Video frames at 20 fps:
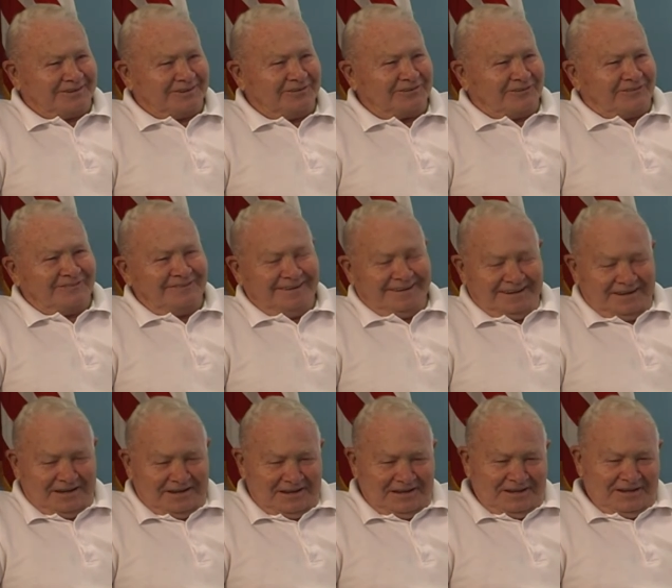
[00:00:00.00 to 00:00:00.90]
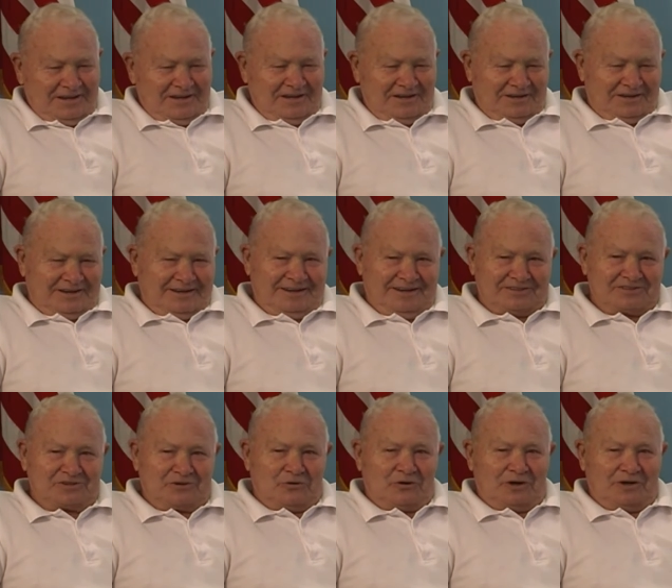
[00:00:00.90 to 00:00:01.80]
to go uh,
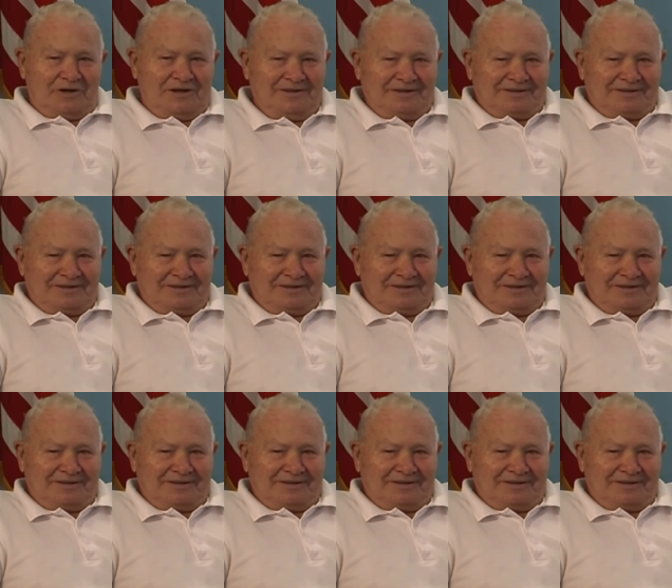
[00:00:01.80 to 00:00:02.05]
escort